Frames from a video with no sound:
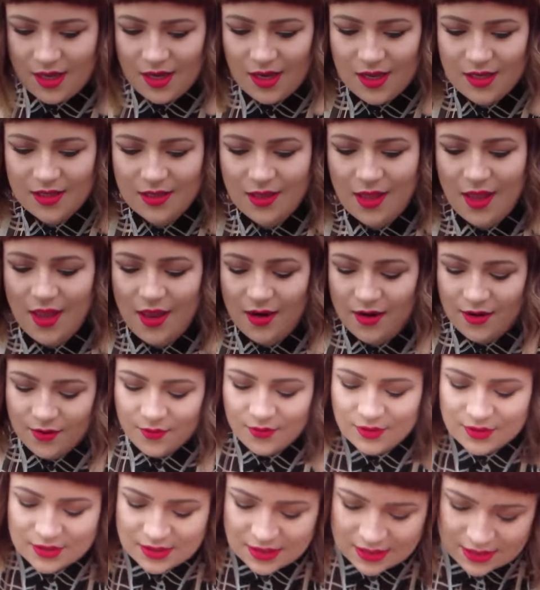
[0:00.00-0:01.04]
I like that.
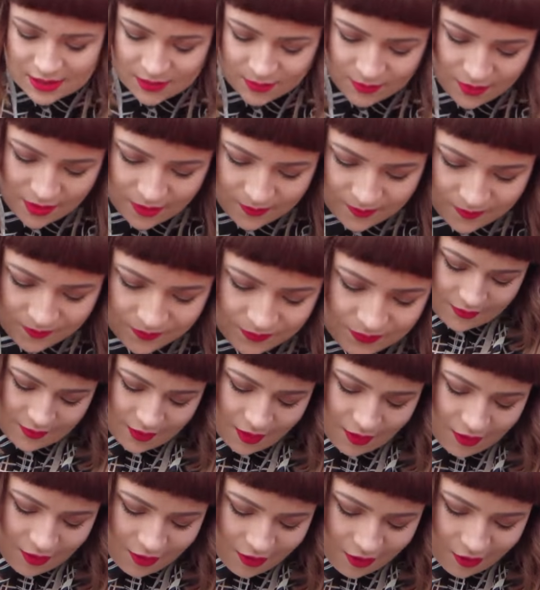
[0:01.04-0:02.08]
What's this one?
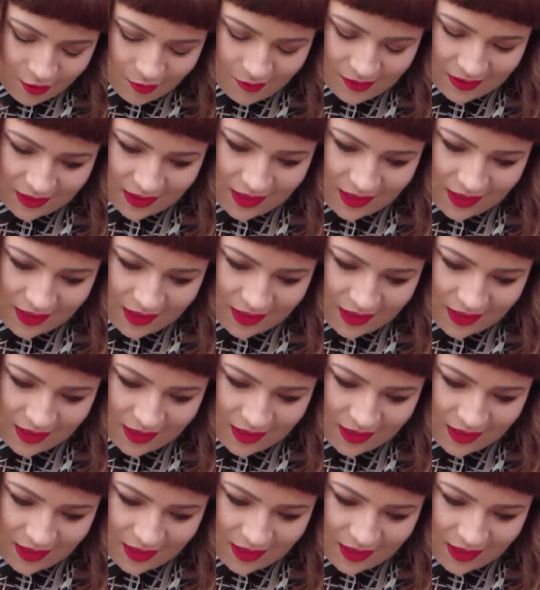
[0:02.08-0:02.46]
Oh, I